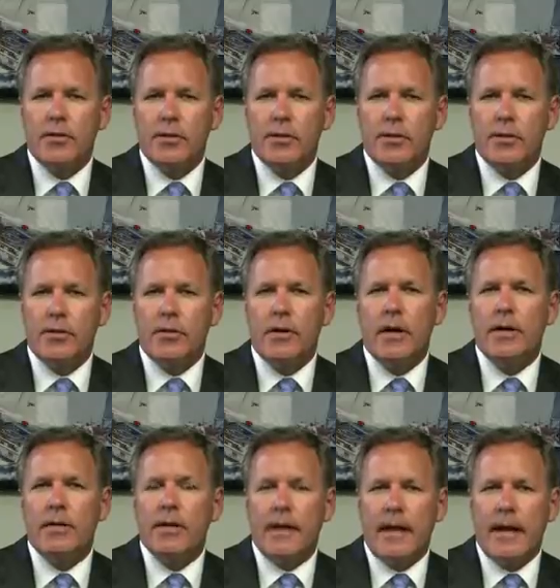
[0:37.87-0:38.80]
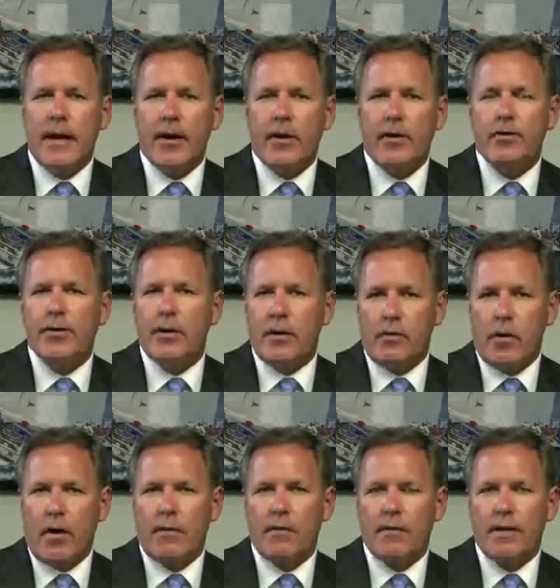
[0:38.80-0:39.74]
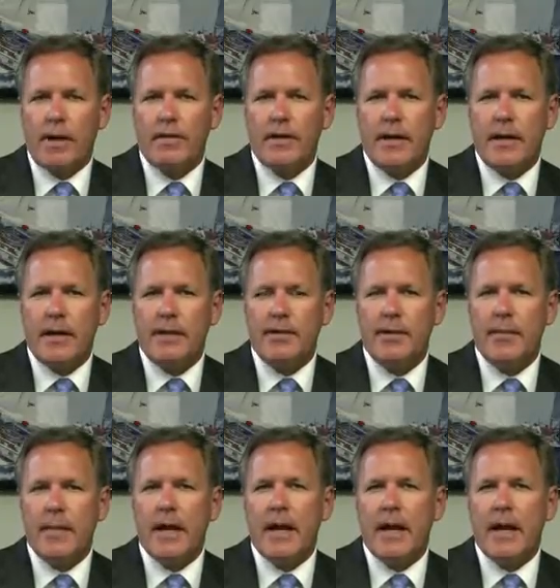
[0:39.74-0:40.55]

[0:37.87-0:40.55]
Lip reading: to the heirs in a wrongful death case.